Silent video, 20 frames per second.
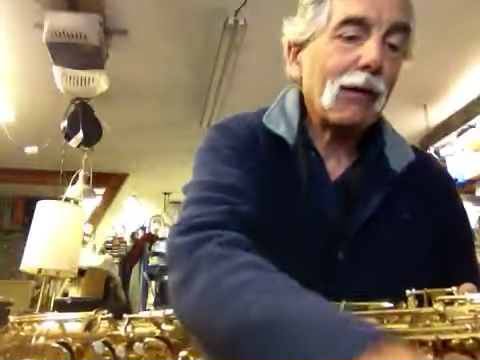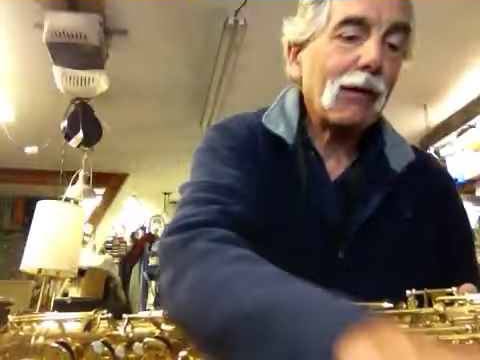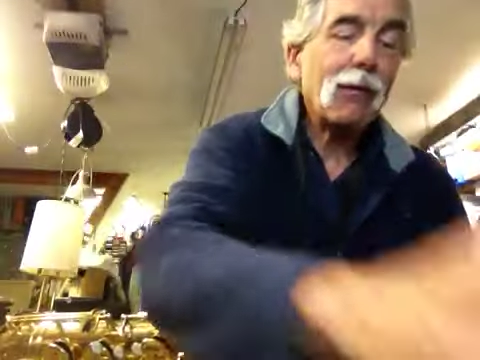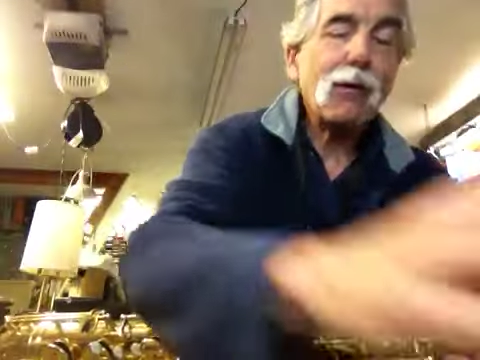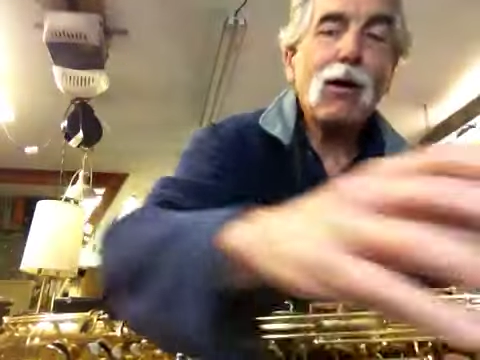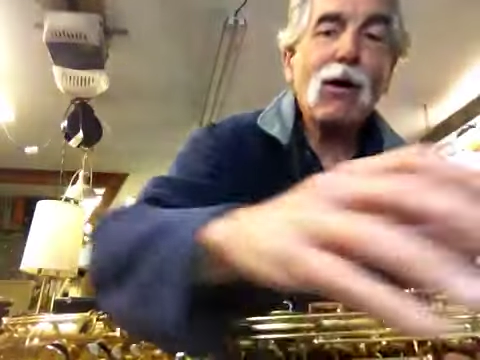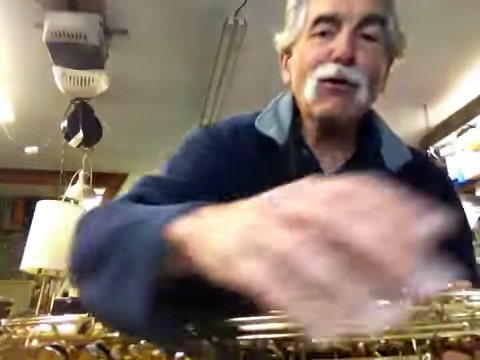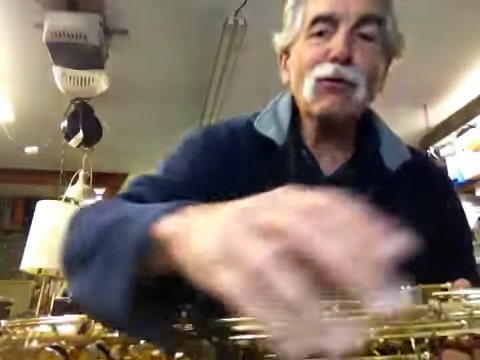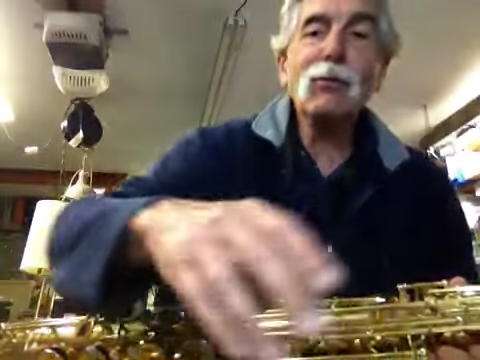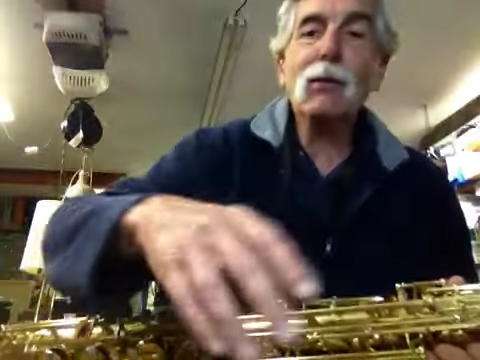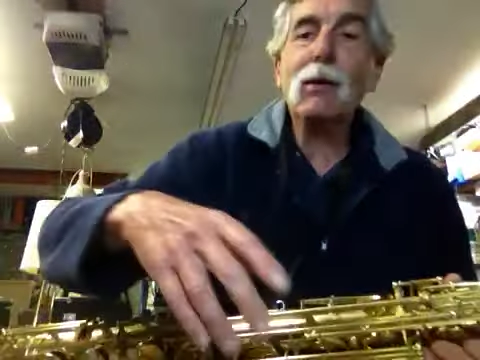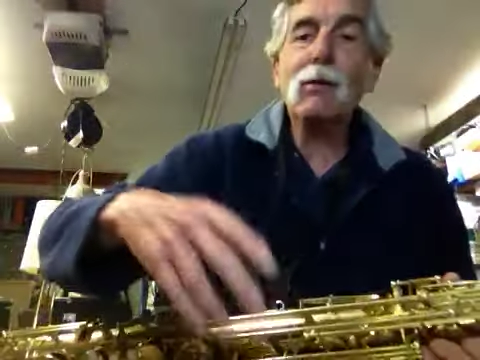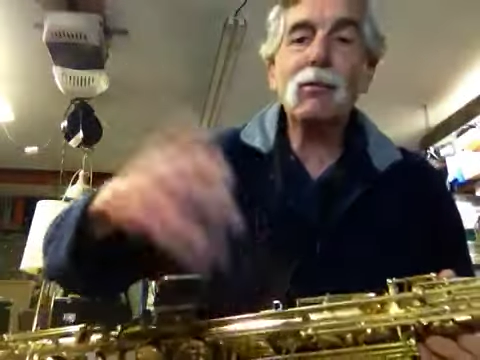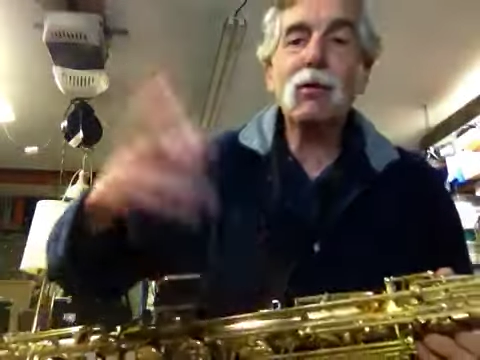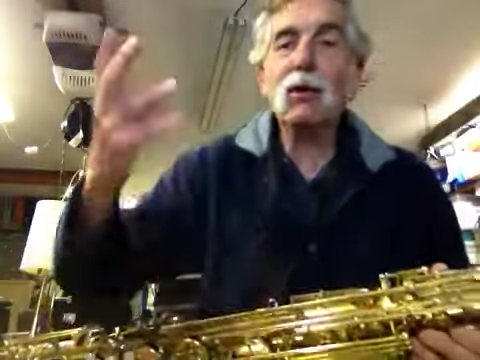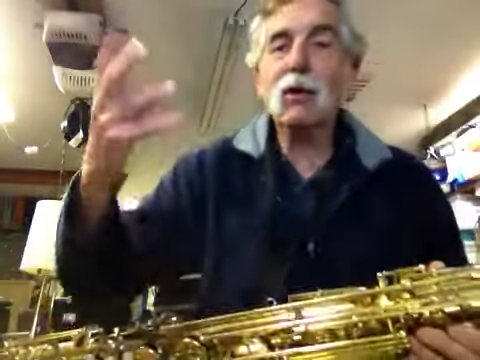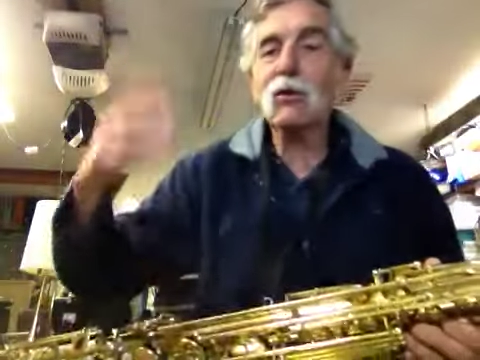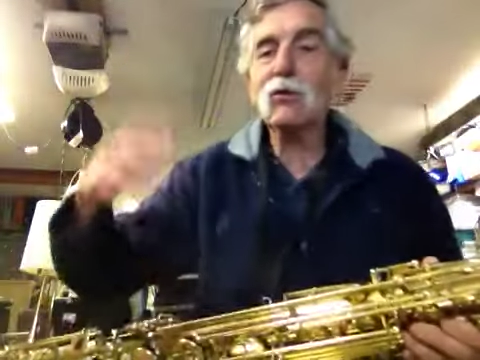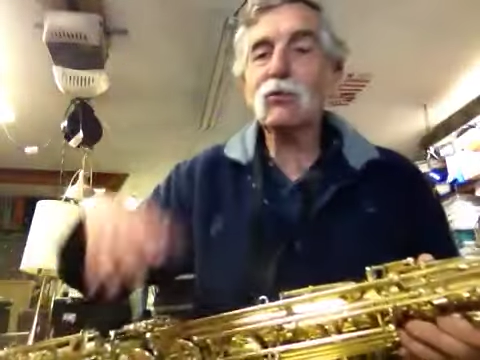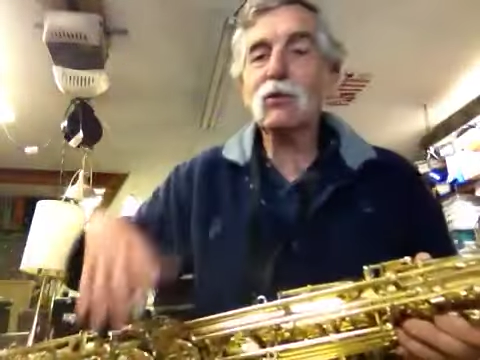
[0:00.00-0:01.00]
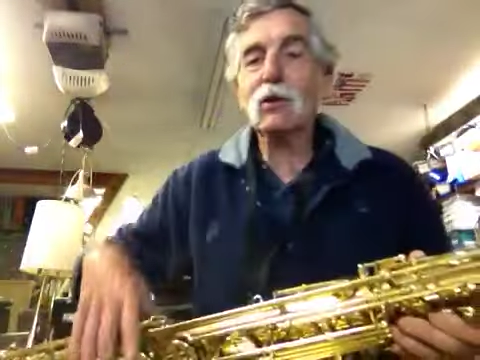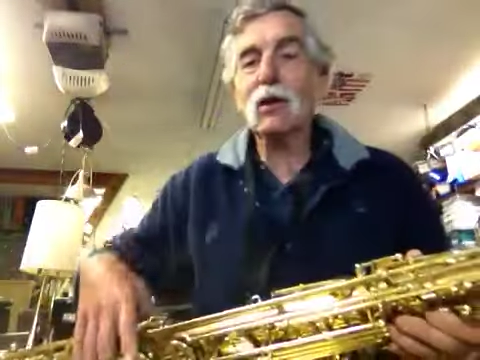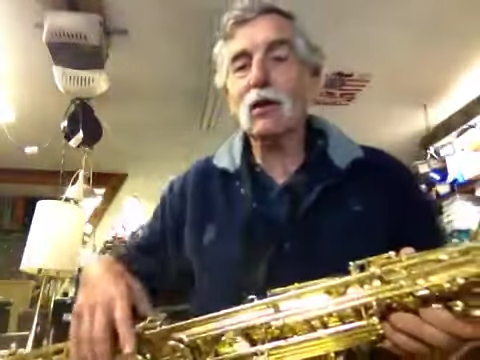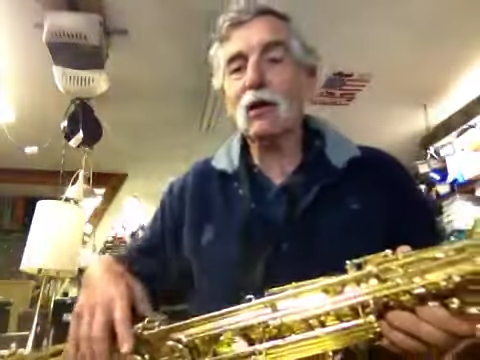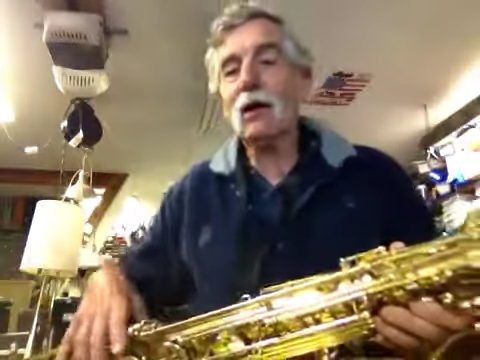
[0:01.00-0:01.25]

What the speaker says: lost my place.